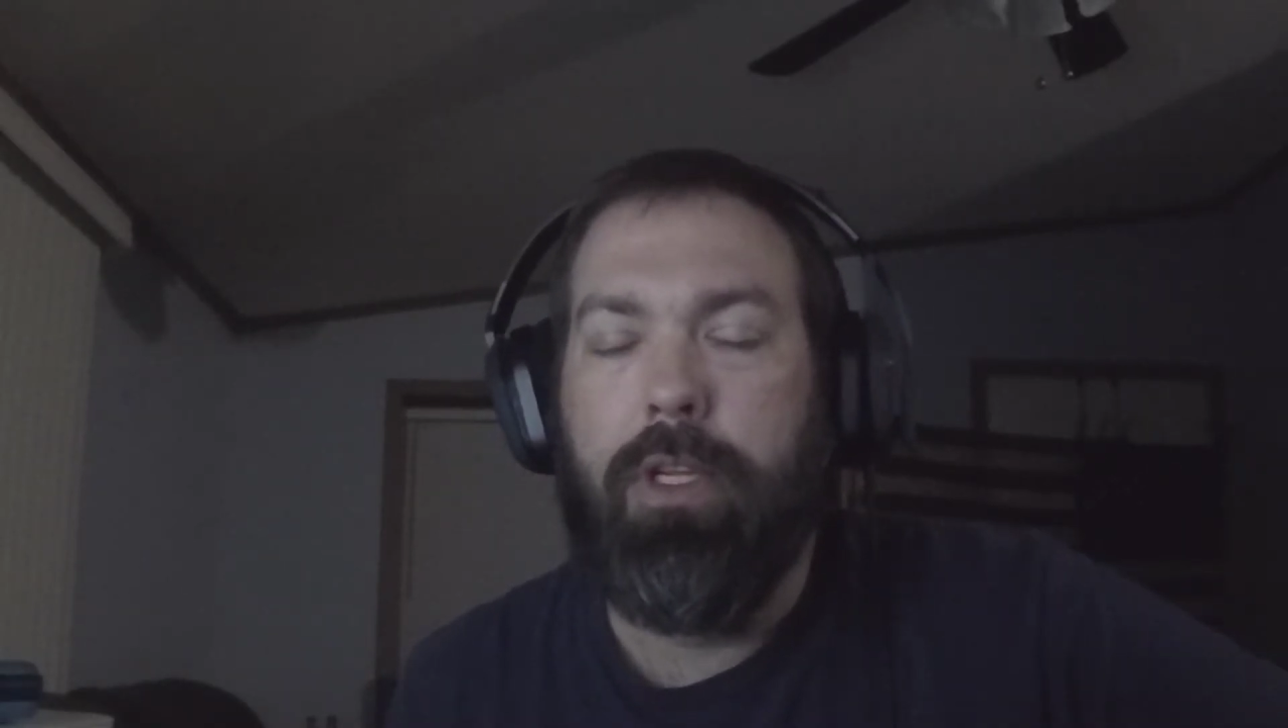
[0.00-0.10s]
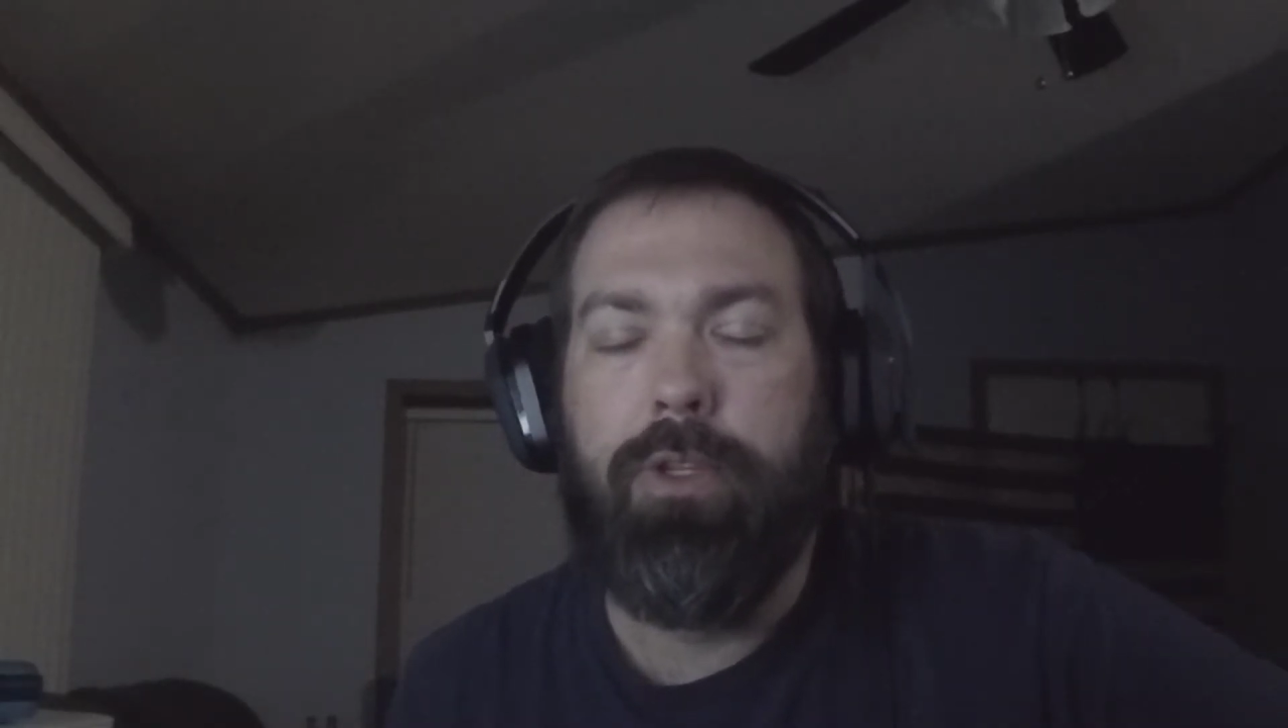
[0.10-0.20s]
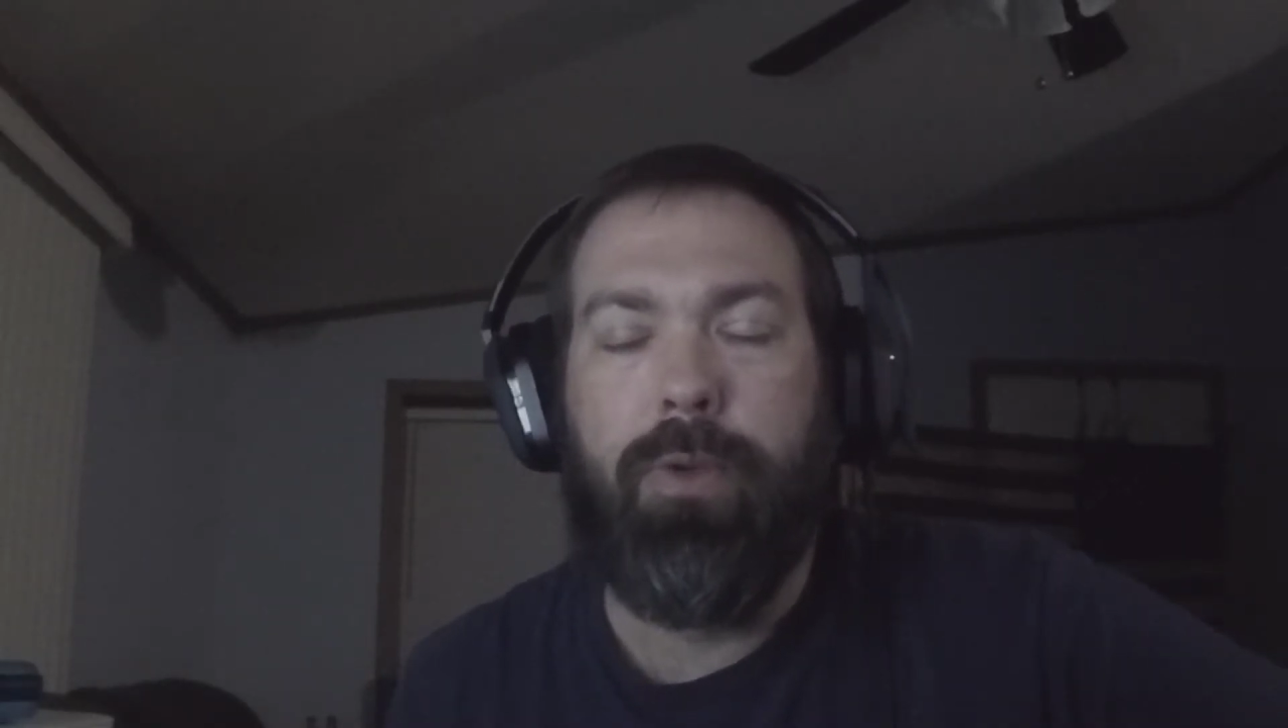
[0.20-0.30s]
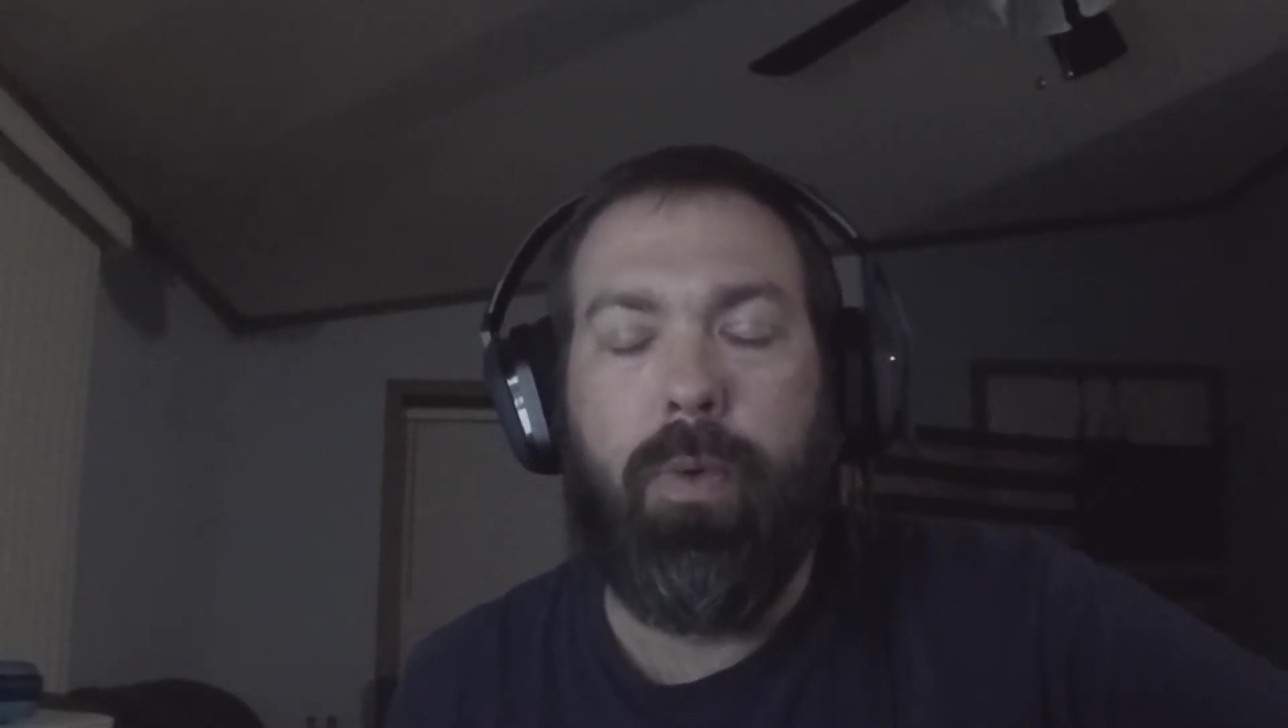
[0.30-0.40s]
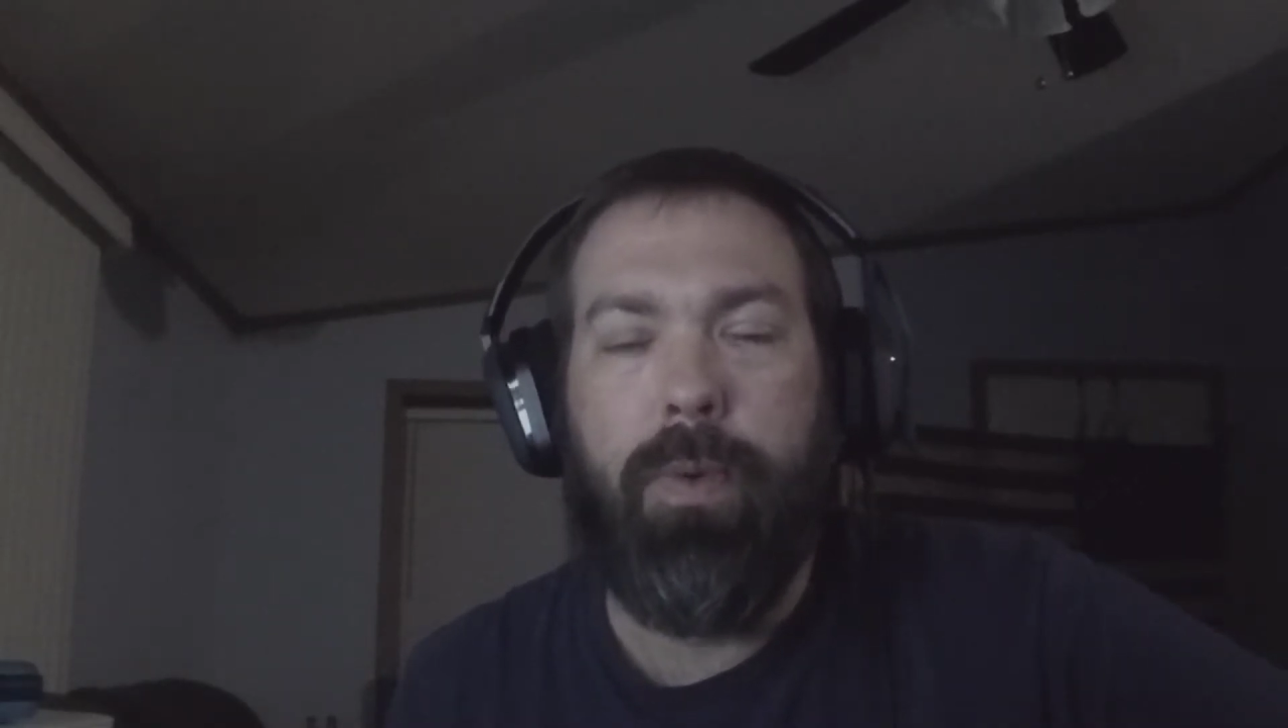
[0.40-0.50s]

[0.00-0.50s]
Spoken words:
do what we